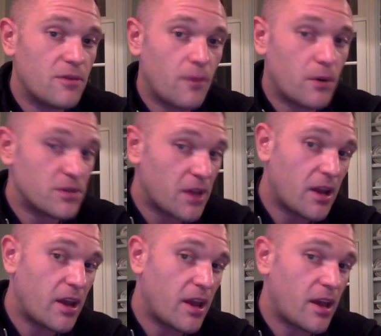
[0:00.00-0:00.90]
far as the
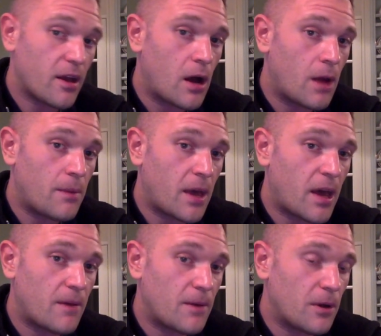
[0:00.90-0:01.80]
hand-to-hand
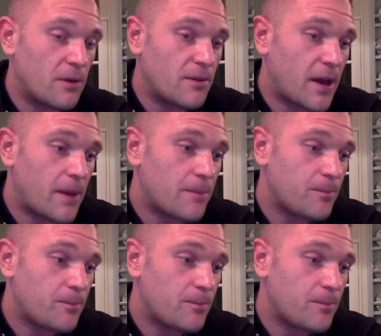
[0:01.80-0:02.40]
combat and all of that.